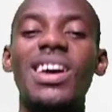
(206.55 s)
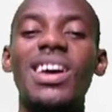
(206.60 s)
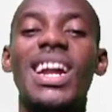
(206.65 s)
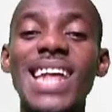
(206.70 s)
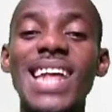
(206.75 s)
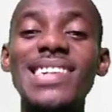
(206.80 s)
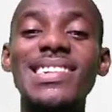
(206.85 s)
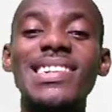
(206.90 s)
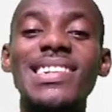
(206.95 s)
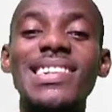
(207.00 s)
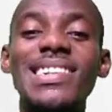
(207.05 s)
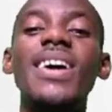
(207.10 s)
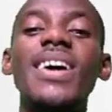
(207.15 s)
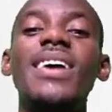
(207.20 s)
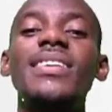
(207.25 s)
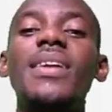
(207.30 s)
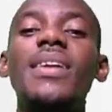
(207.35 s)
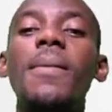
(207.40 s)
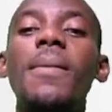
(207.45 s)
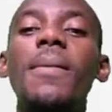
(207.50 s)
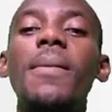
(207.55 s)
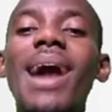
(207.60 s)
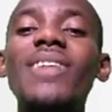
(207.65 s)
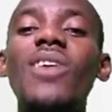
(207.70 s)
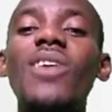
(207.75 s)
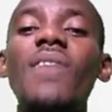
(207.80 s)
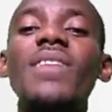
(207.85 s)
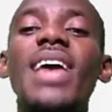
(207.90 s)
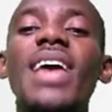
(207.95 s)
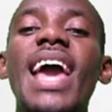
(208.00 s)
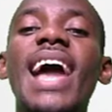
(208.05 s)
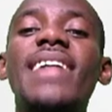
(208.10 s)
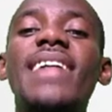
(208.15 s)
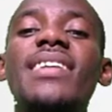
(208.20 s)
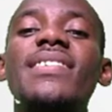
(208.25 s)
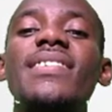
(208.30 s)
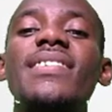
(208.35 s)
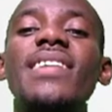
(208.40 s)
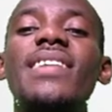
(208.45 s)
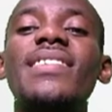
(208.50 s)
Let's see. The mass of the earth
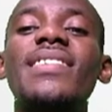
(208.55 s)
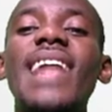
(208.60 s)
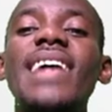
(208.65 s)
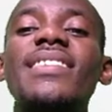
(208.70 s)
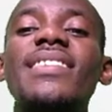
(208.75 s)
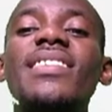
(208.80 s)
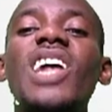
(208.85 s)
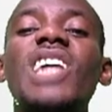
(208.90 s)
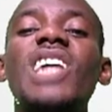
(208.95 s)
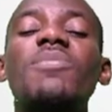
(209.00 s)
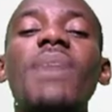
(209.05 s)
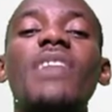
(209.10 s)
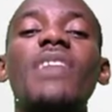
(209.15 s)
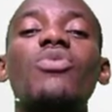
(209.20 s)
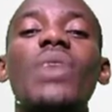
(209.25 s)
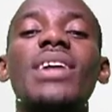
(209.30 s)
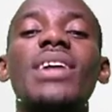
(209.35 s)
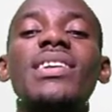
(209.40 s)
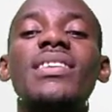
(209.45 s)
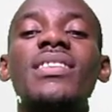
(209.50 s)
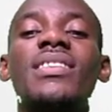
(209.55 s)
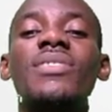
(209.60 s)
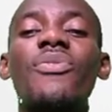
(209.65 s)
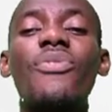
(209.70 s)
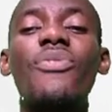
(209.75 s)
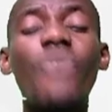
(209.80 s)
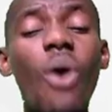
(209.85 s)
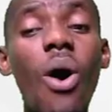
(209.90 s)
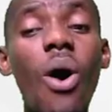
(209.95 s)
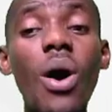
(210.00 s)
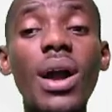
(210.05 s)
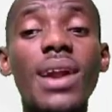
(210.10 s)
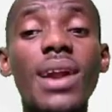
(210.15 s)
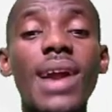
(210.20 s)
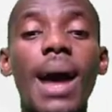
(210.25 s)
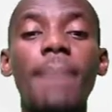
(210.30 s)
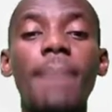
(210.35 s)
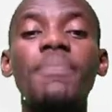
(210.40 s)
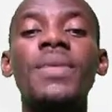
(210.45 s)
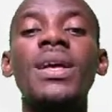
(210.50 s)
is 6 times 10 per 24
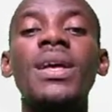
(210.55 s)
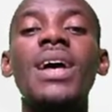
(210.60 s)
grams,